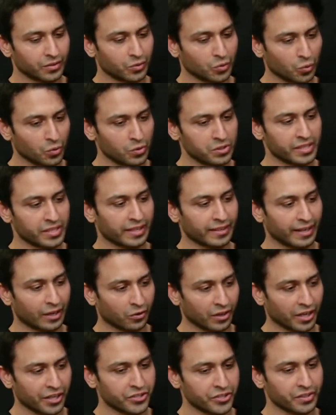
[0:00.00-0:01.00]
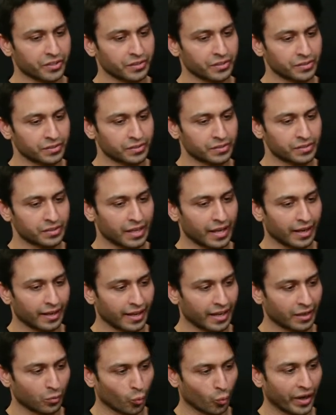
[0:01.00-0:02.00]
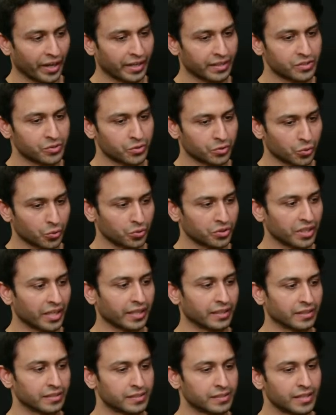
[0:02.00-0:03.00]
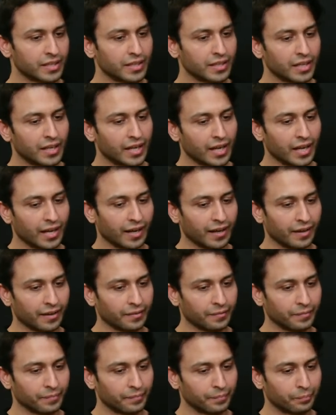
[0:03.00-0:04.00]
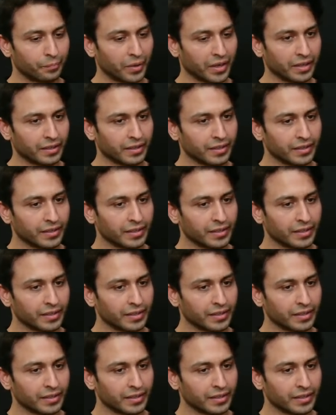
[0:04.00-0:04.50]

rules and regulations and ways to do things, but